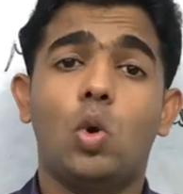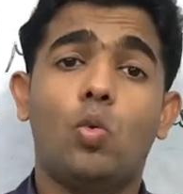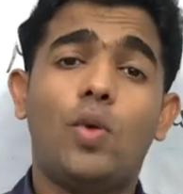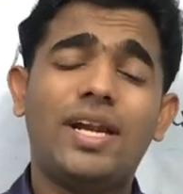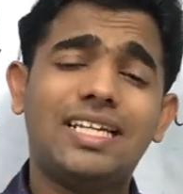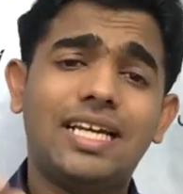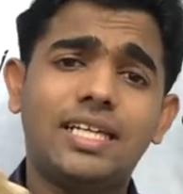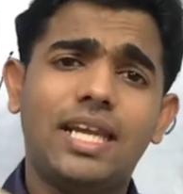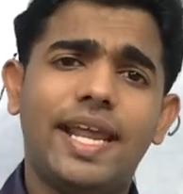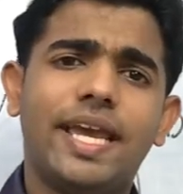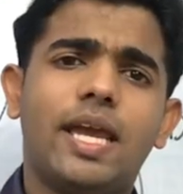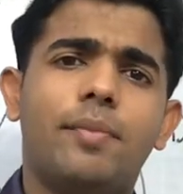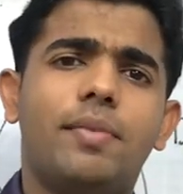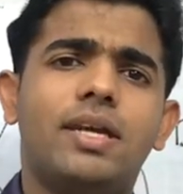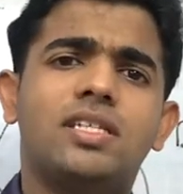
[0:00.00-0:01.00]
When the
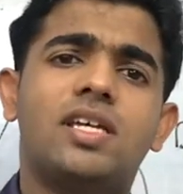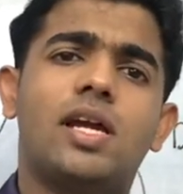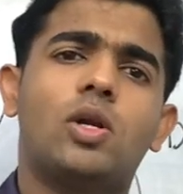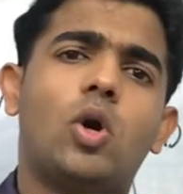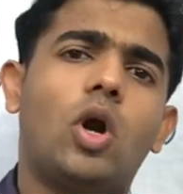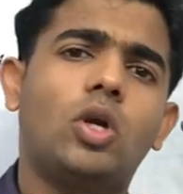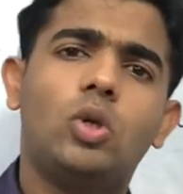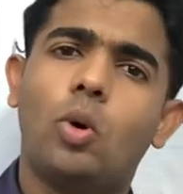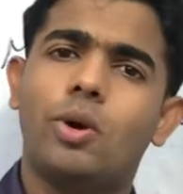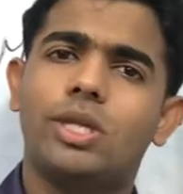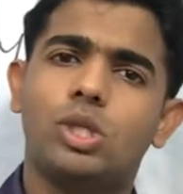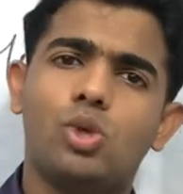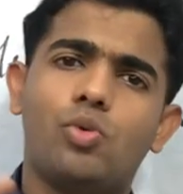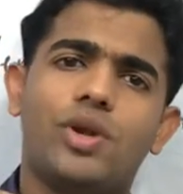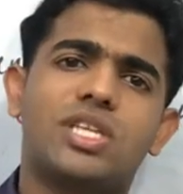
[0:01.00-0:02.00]
ligaments are not
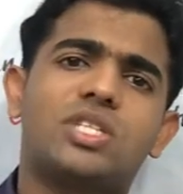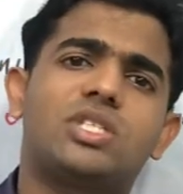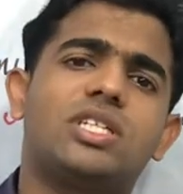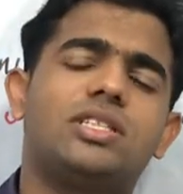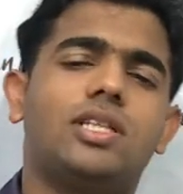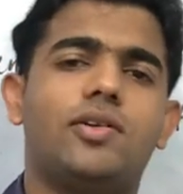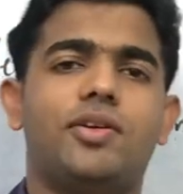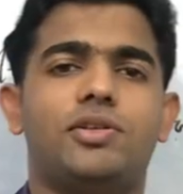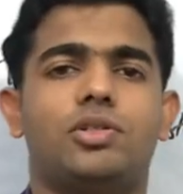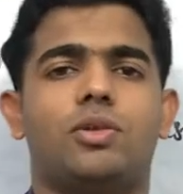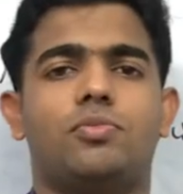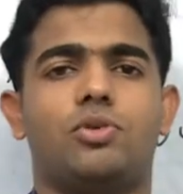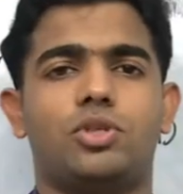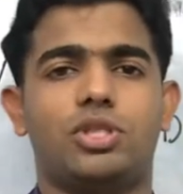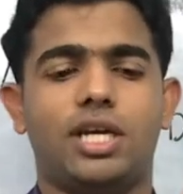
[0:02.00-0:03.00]
going to restrict the range
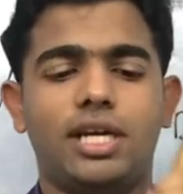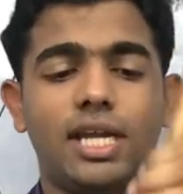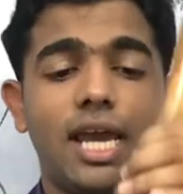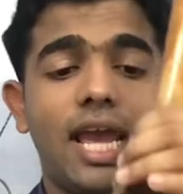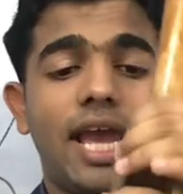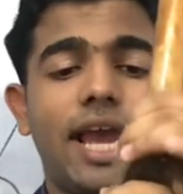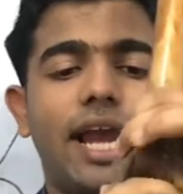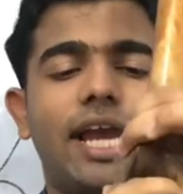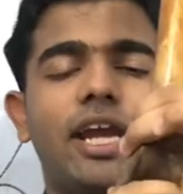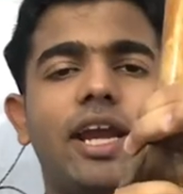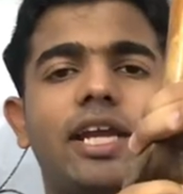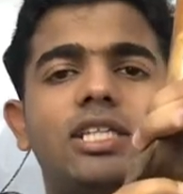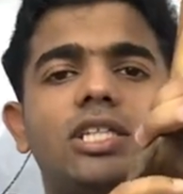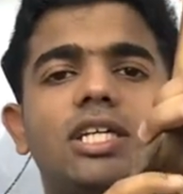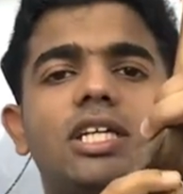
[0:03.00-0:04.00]
of motion, a
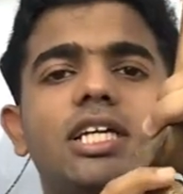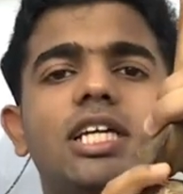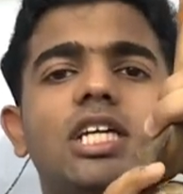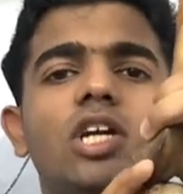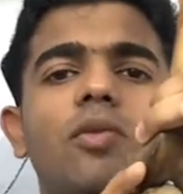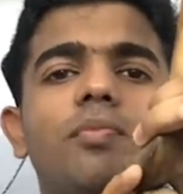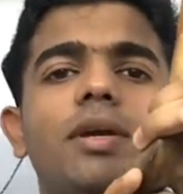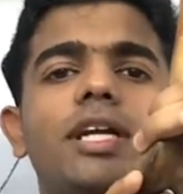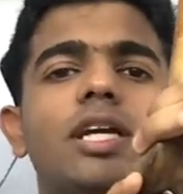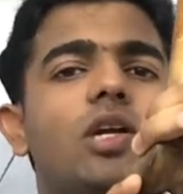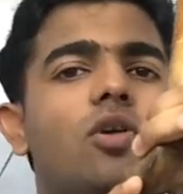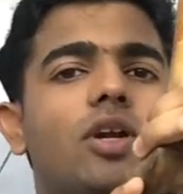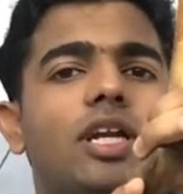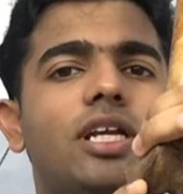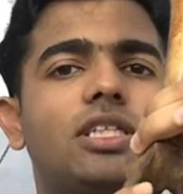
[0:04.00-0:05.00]
greater degree of medial
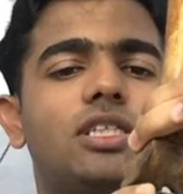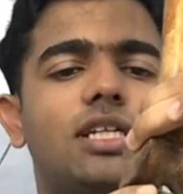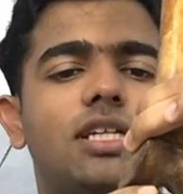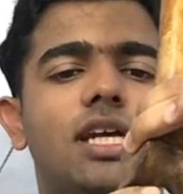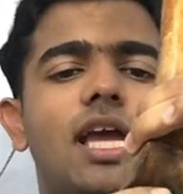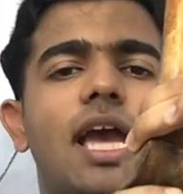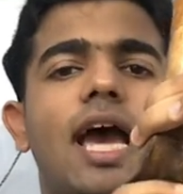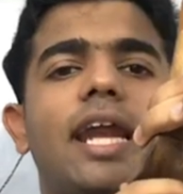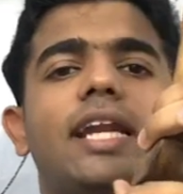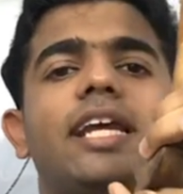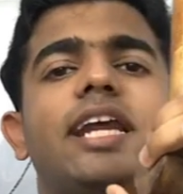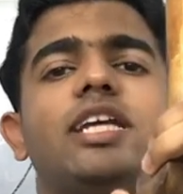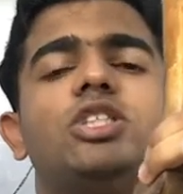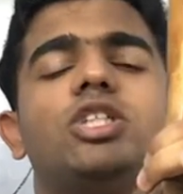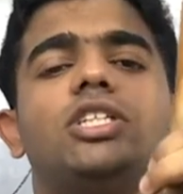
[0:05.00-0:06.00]
rotation and
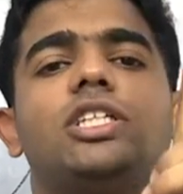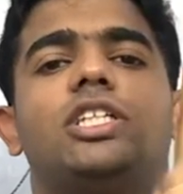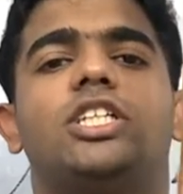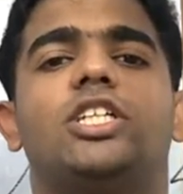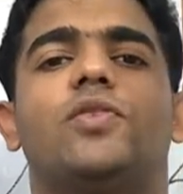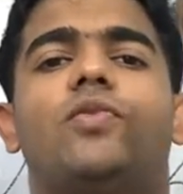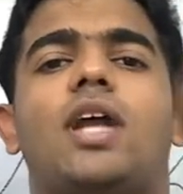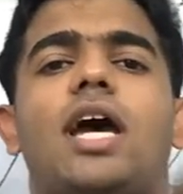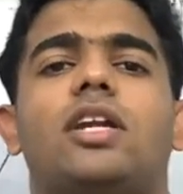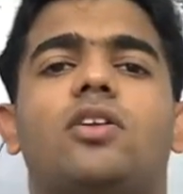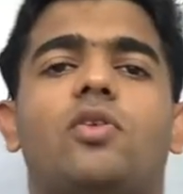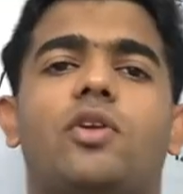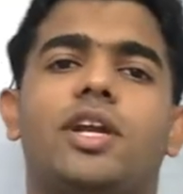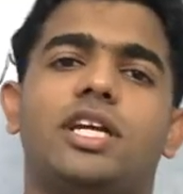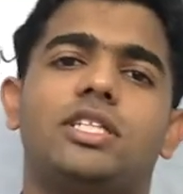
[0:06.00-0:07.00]
greater degree of
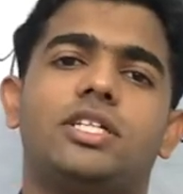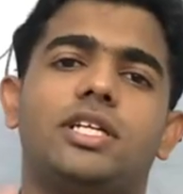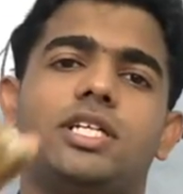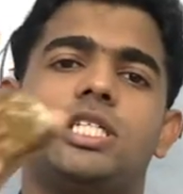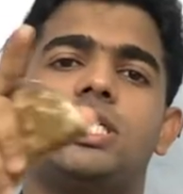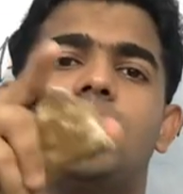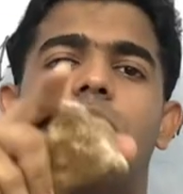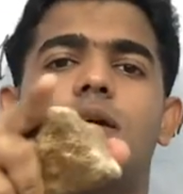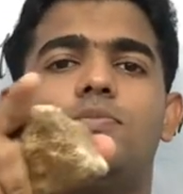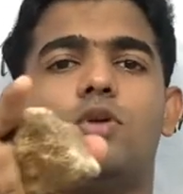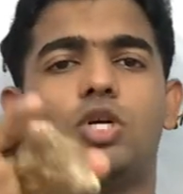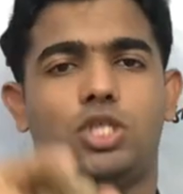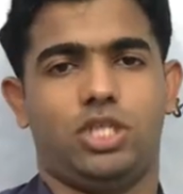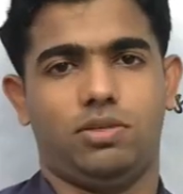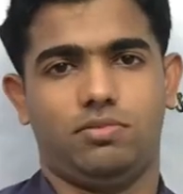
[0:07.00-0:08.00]
lateral rotation is
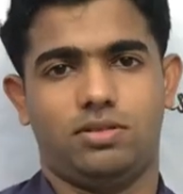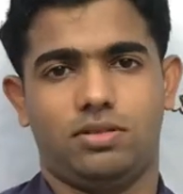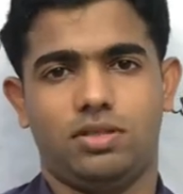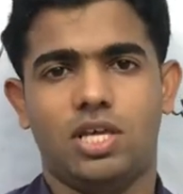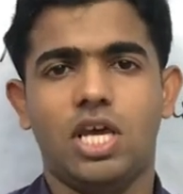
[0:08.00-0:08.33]
possible.